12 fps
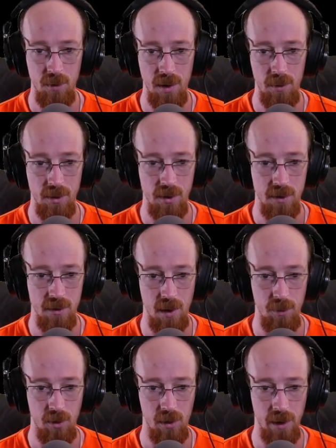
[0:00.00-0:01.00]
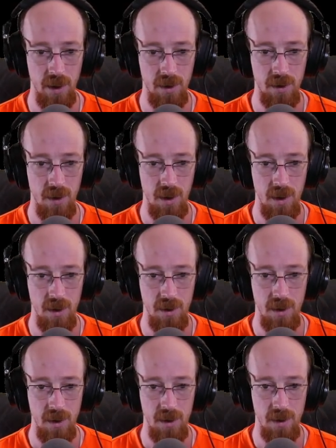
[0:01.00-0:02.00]
should be able to just double click and
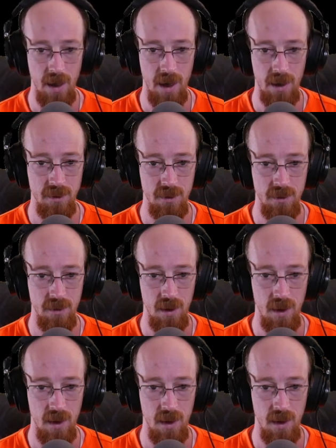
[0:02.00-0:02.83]
hit yes